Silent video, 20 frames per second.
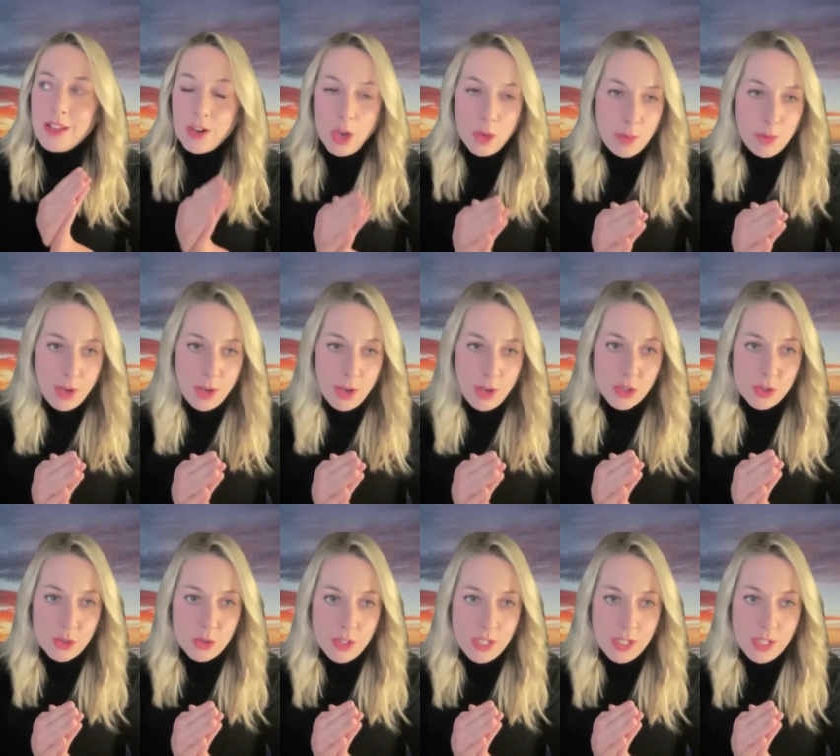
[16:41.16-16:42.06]
the Global
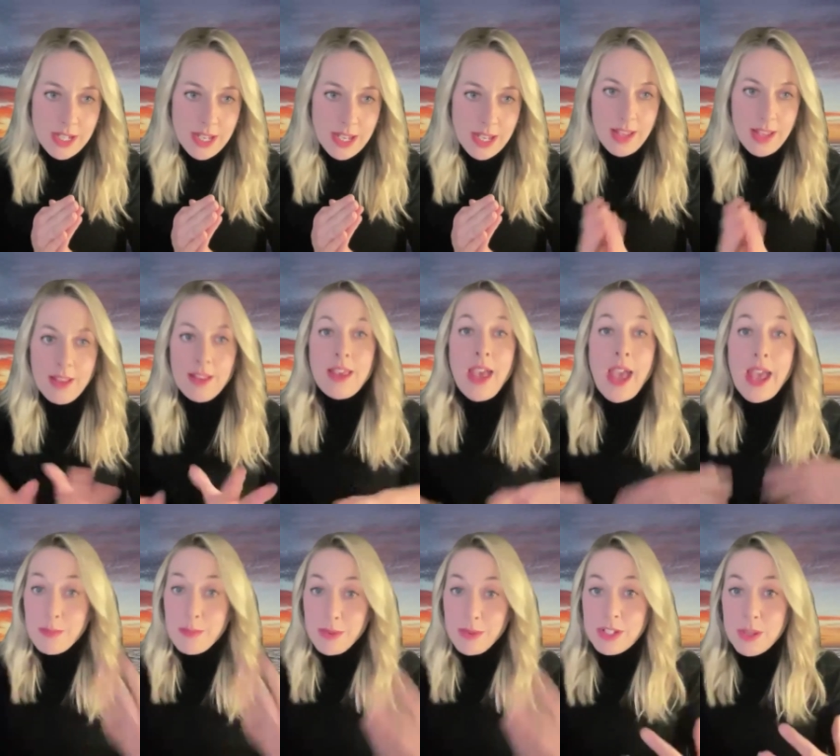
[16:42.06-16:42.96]
Ocean Treaty
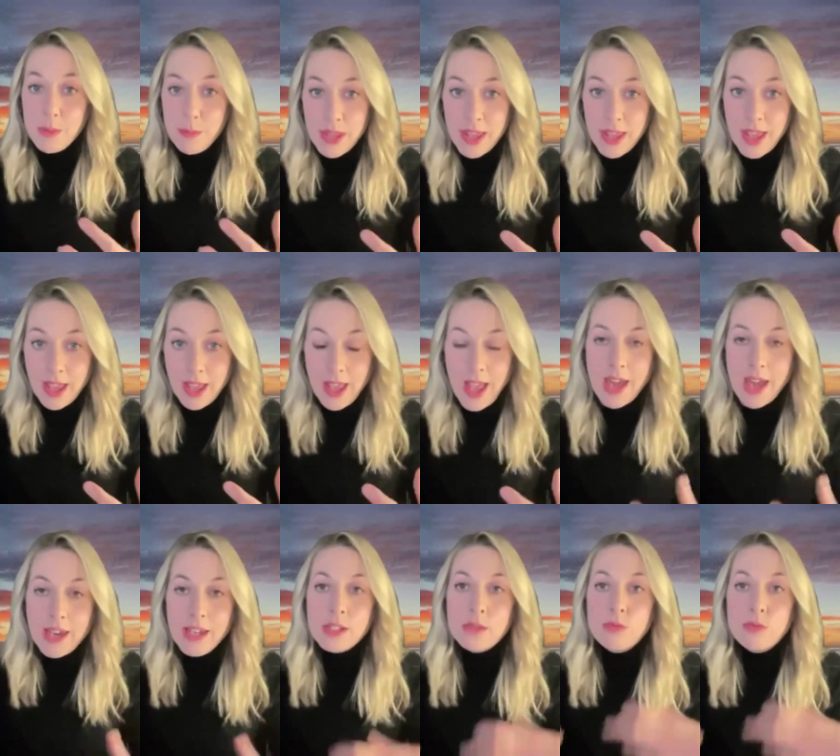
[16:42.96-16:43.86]
came into being,
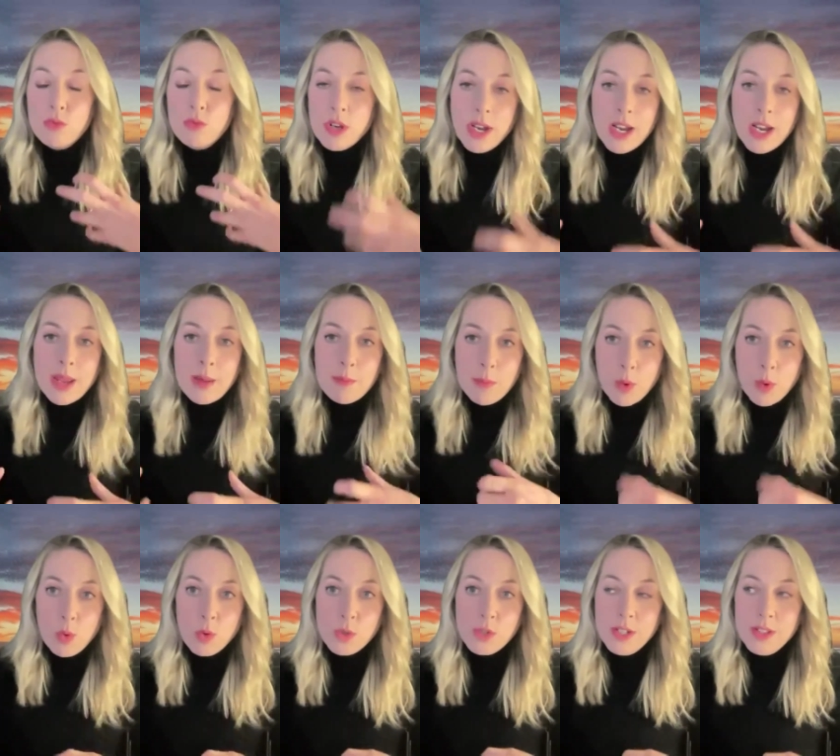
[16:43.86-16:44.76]
and it's really
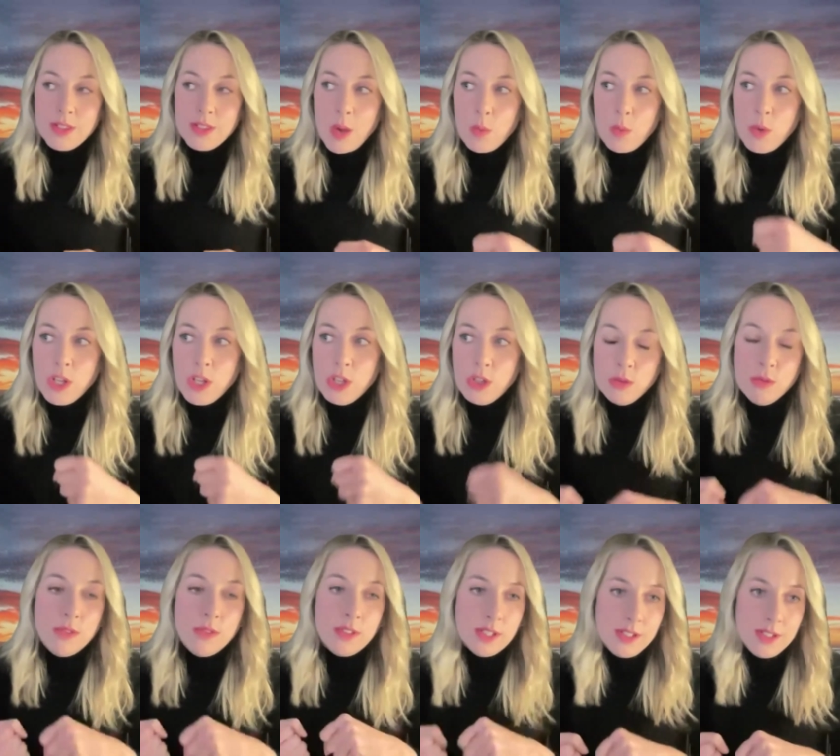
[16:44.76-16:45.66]
important that we
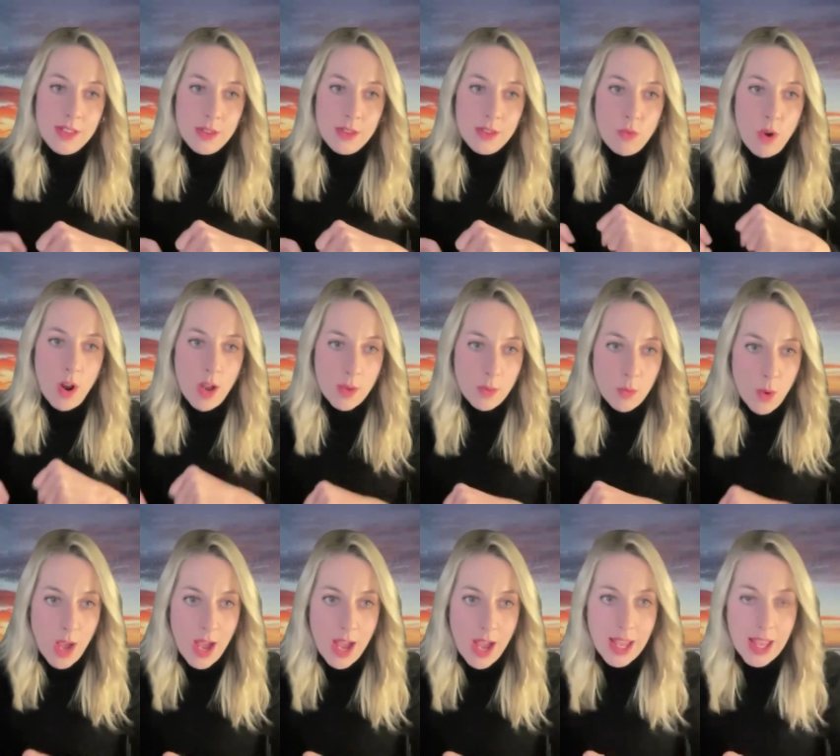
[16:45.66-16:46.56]
use it in the right
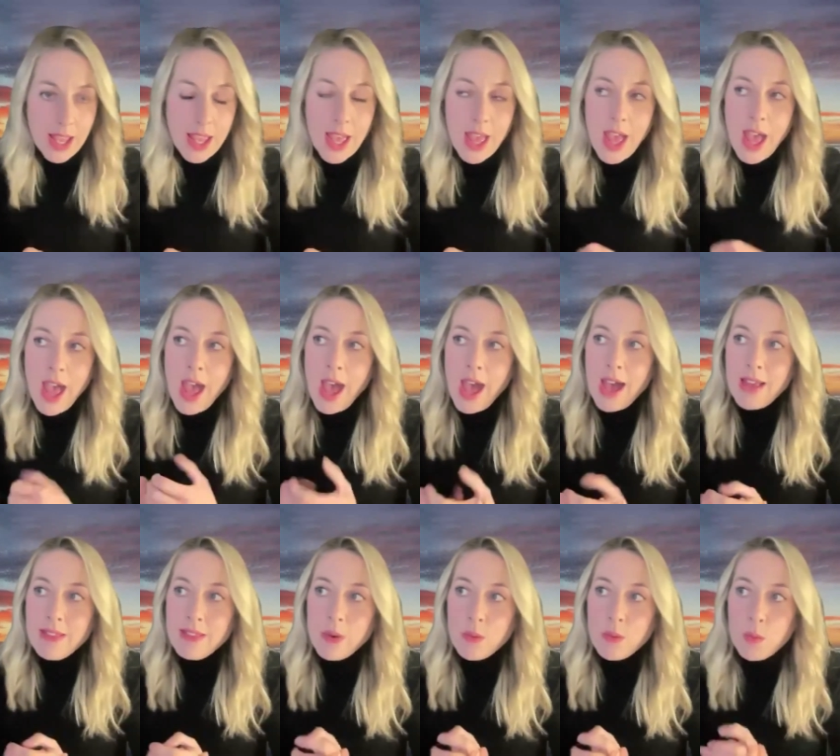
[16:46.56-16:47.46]
way,
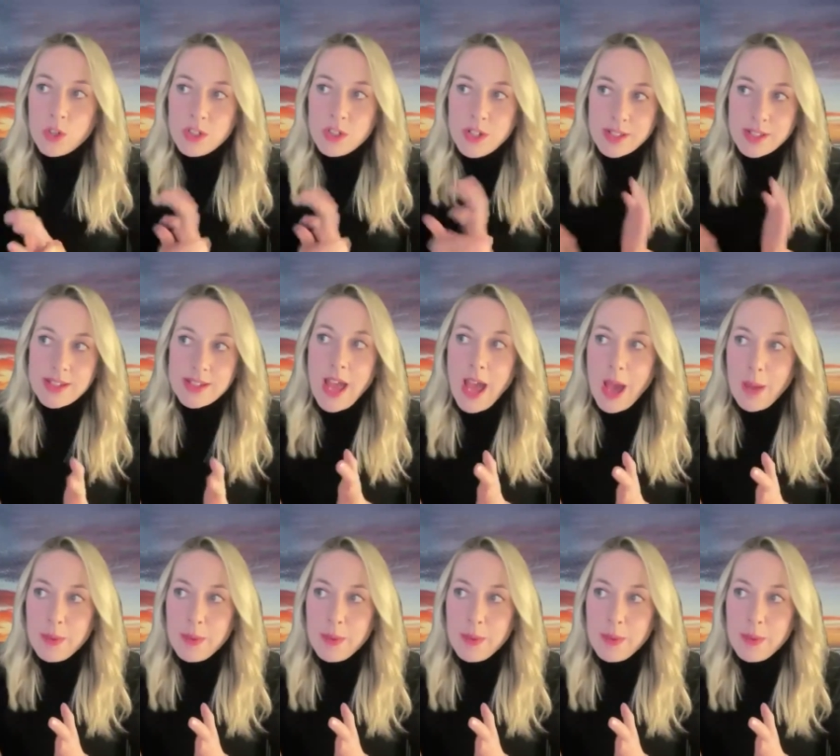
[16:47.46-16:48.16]
and that what doesn't